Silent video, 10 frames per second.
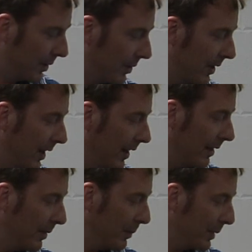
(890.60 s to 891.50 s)
with
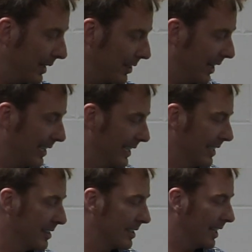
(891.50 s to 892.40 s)
beating your
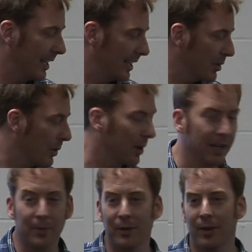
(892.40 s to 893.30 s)
ideas, and then you won't end
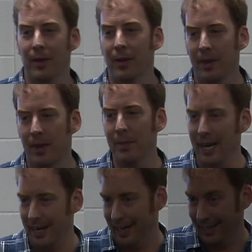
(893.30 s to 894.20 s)
up with the
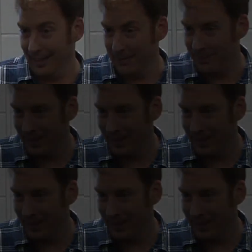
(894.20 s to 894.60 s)
bad idea.